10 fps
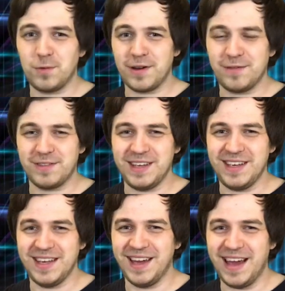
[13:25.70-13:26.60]
one of
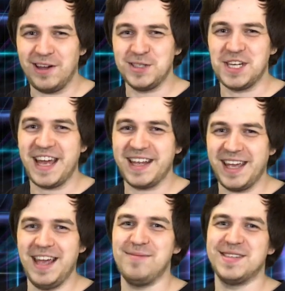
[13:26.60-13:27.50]
the L G N
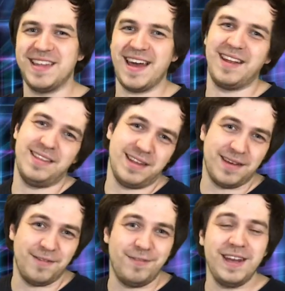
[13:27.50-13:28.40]
games that
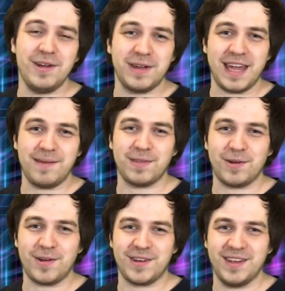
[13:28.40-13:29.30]
the video game
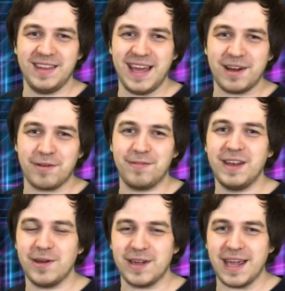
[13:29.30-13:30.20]
nerd, the Angry
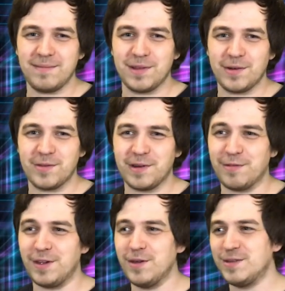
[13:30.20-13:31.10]
Video Game Nerd,
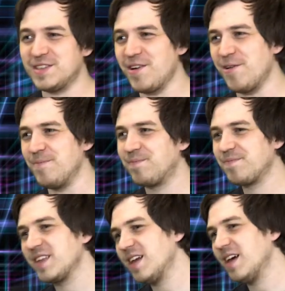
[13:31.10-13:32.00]
reviewed, so
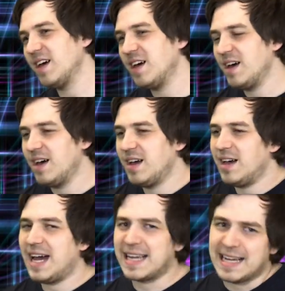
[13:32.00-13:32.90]

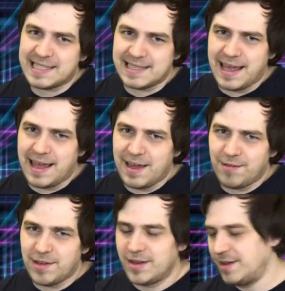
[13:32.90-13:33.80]
I gots to have it.